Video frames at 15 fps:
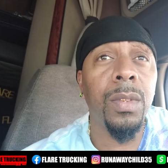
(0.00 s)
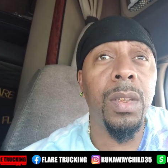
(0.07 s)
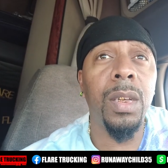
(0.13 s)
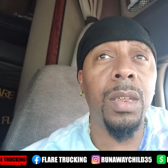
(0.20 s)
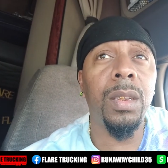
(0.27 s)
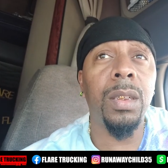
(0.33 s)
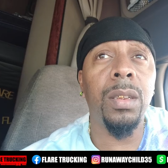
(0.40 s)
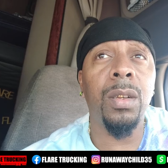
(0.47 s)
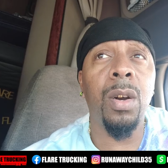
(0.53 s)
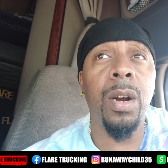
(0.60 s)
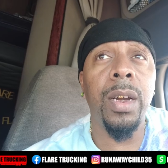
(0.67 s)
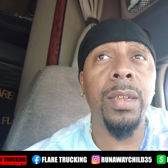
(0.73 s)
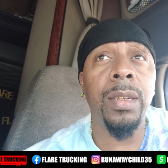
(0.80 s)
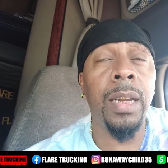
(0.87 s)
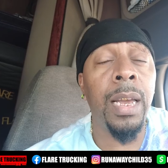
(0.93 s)
This is
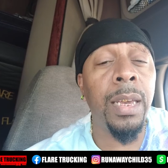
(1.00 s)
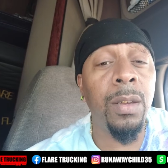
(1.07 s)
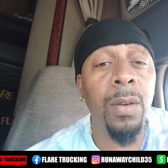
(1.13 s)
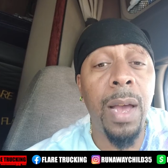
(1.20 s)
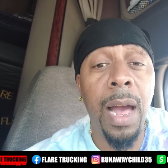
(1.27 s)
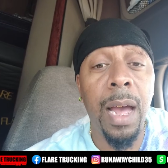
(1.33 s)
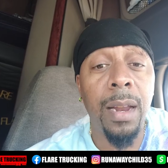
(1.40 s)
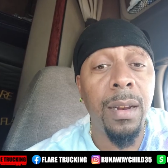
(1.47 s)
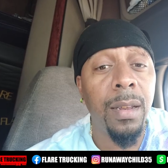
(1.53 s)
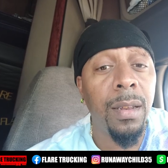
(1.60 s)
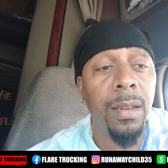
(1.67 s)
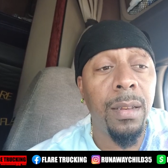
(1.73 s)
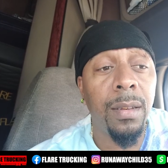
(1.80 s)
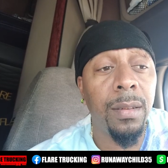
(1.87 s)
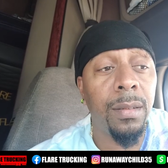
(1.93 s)
crazy. Now you got
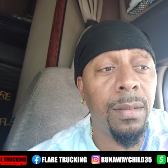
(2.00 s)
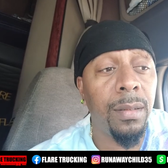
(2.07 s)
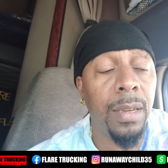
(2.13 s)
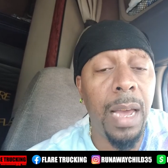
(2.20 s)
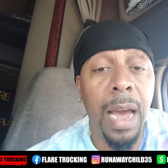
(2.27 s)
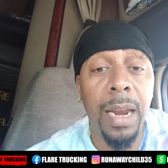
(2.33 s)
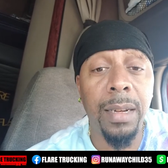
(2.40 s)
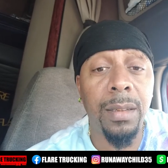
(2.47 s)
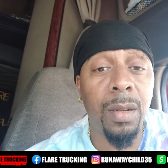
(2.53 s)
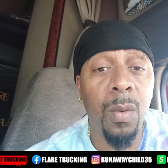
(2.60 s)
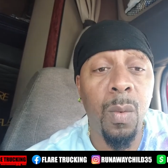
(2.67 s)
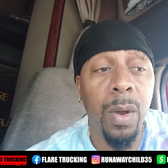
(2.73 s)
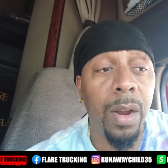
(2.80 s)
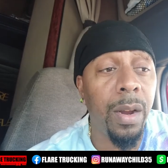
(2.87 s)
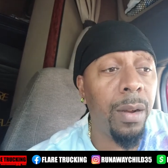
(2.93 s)
got it to
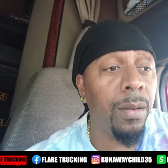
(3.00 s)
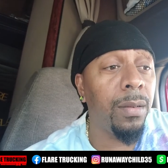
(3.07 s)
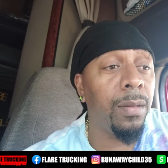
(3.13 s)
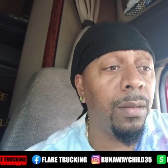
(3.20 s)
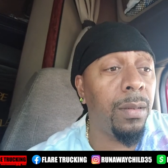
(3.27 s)
where